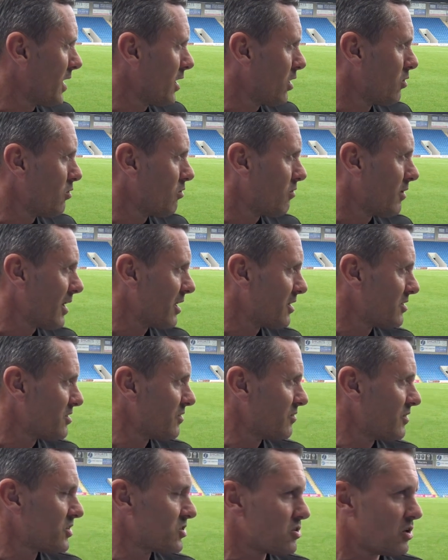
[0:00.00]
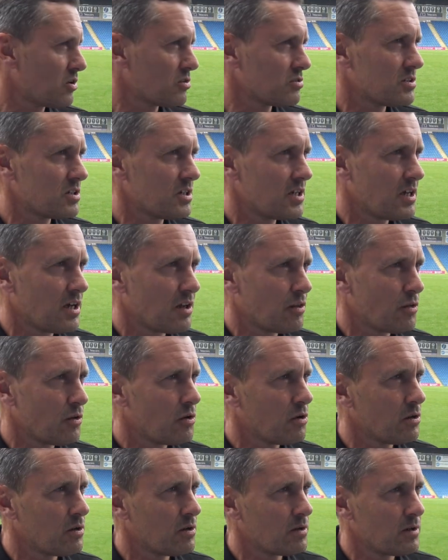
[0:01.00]
looked relatively strong today. I
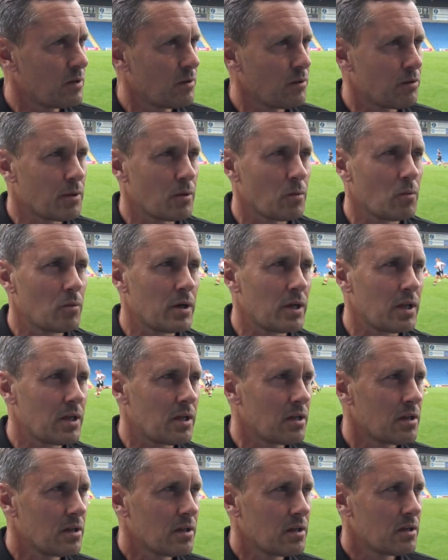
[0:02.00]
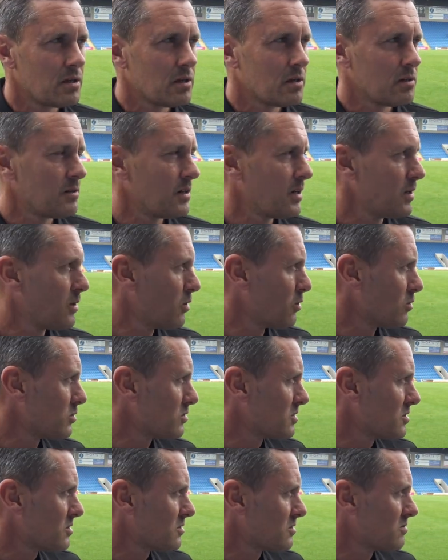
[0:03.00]
didn't think we
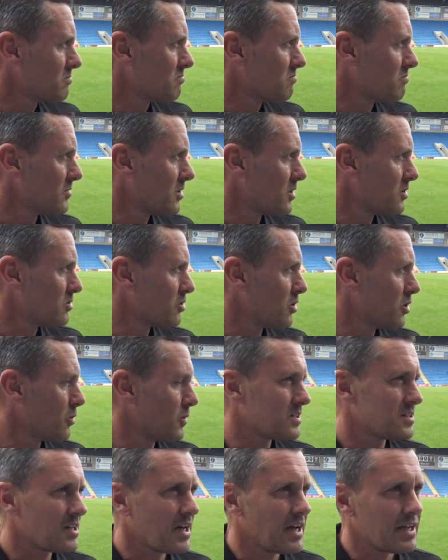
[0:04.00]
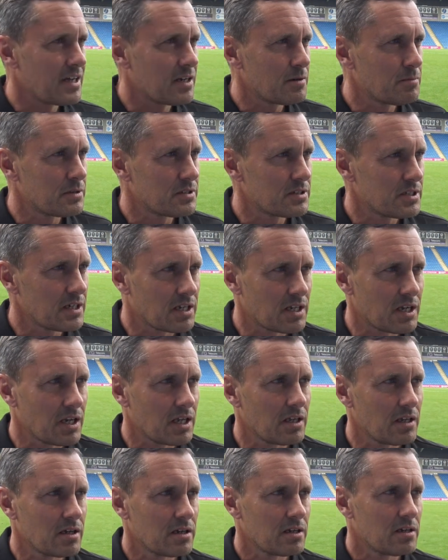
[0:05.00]
looked as though we tired
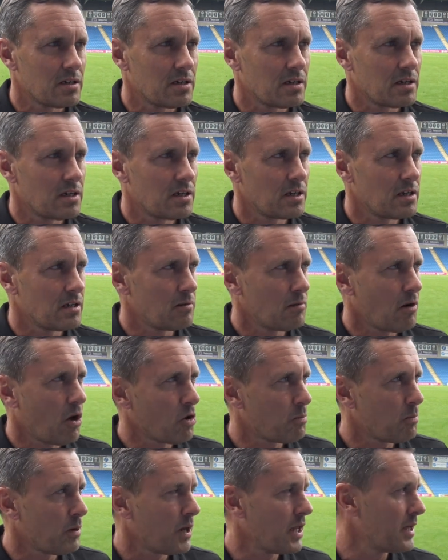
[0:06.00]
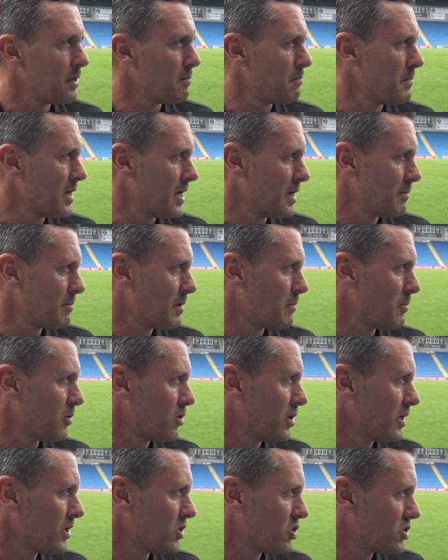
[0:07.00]
particularly. Odd playing maybe,
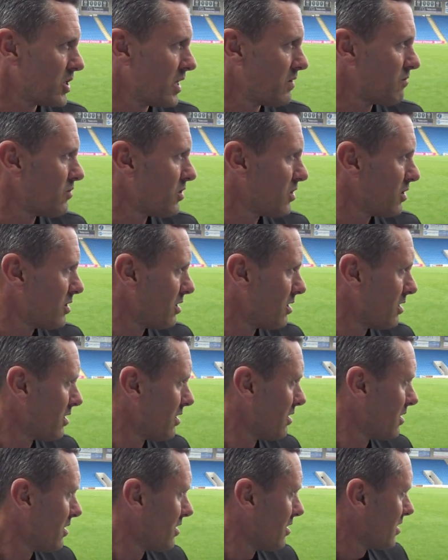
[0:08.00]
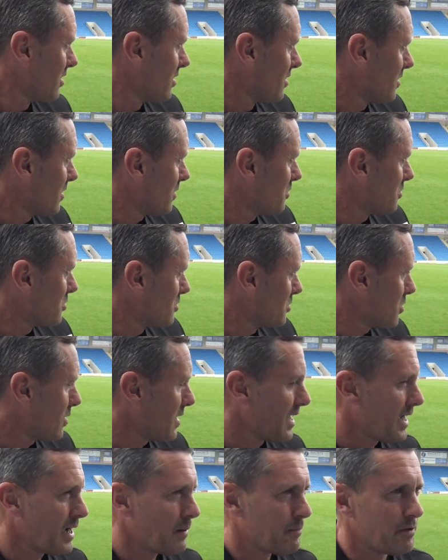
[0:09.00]
but in general I was
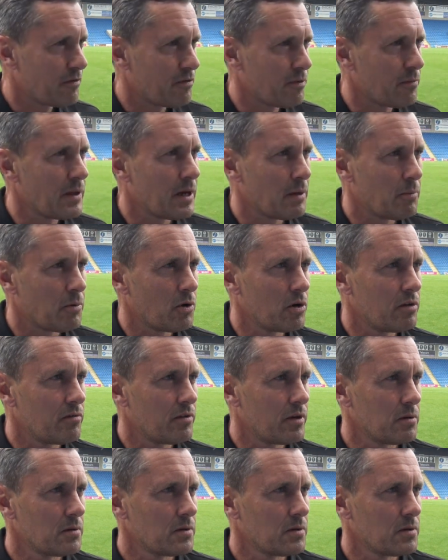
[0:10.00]
quite happy from that point of view.